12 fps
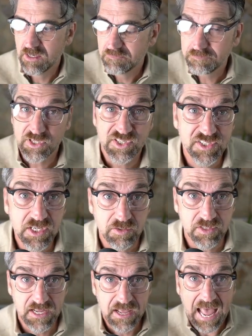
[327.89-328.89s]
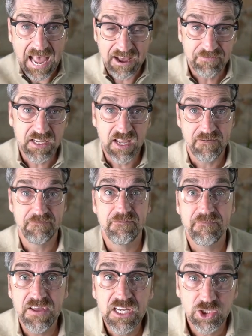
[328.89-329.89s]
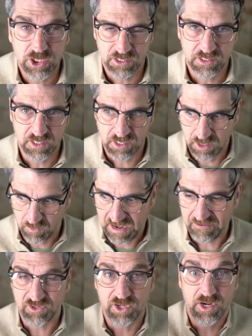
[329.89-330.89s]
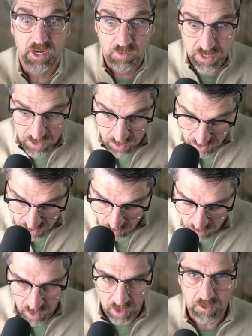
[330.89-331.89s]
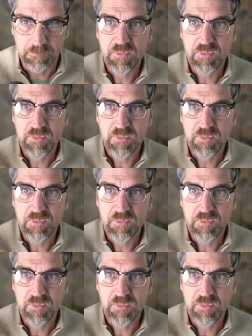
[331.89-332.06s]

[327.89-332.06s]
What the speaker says: Pursuit, having a vision to go after, knowing who you are,